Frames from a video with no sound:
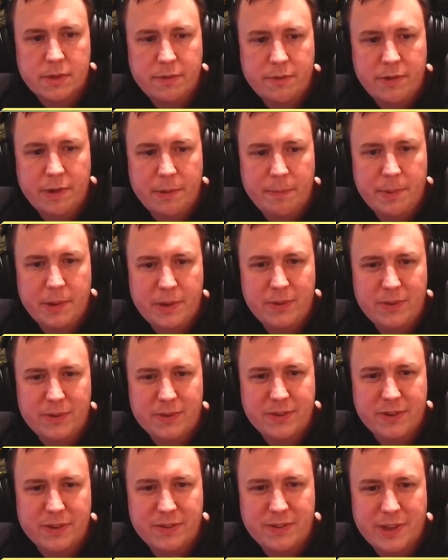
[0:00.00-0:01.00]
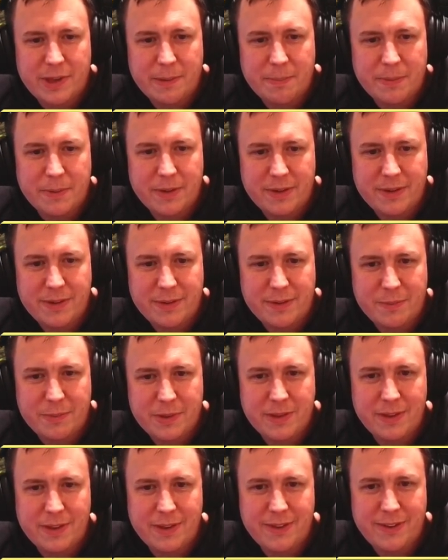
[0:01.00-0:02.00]
Flipping auto tapper with
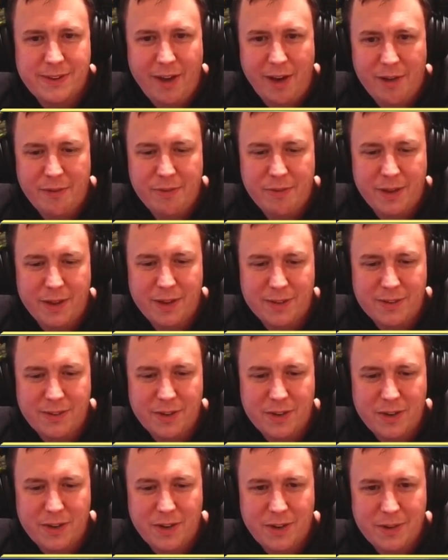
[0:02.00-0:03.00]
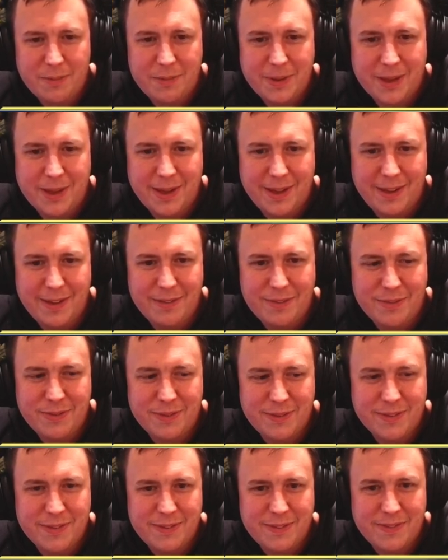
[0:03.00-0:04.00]
these halflings, you've got to be
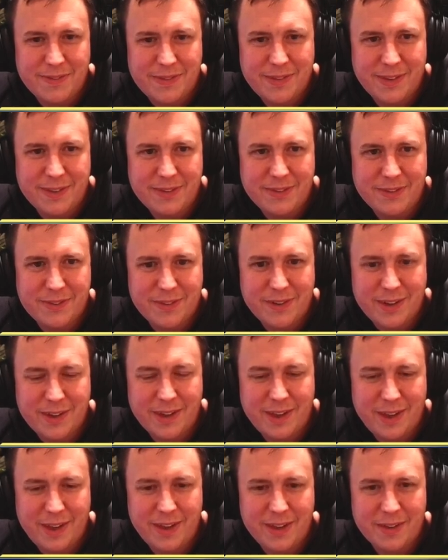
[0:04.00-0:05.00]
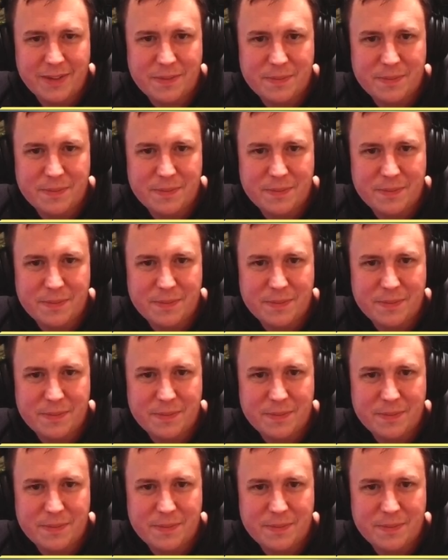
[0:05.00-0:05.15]
careful. It does try and get you.